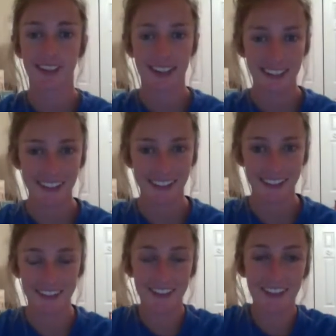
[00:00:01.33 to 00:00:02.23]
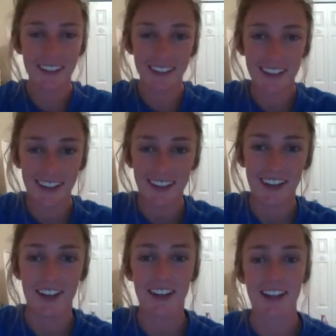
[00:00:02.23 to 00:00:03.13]
Hello.
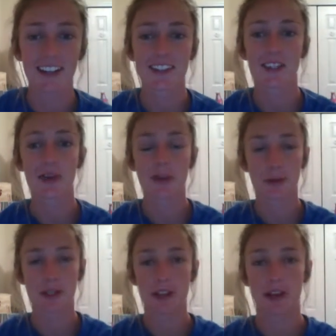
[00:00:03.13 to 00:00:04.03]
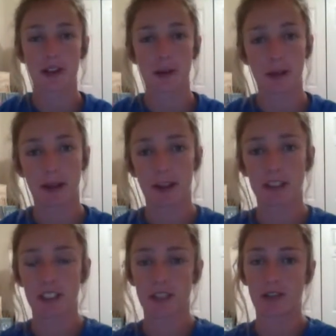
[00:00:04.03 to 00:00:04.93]
Okay, so when we're talking about
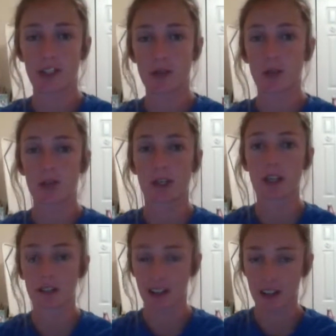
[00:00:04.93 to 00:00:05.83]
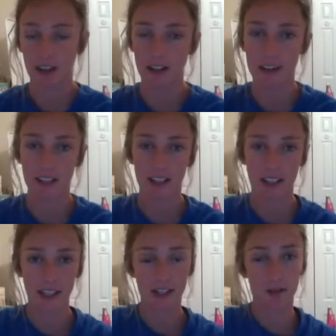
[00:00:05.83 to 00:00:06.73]
the difference between
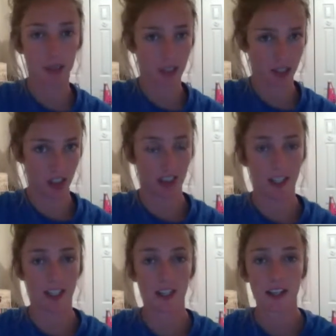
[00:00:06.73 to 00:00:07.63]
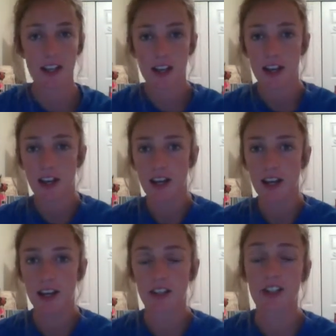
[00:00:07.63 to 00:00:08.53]
Vygotsky and Piaget
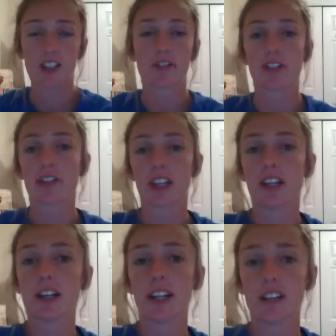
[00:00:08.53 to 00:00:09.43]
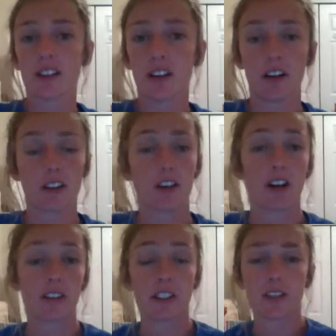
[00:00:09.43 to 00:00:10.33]
and their different theories on
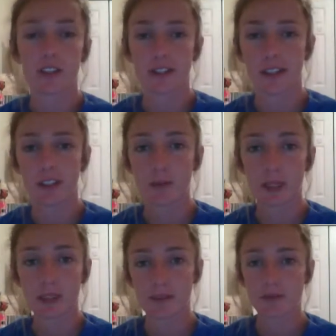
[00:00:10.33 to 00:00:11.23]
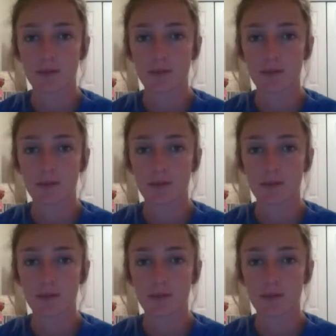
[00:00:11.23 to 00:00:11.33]
cognitive development,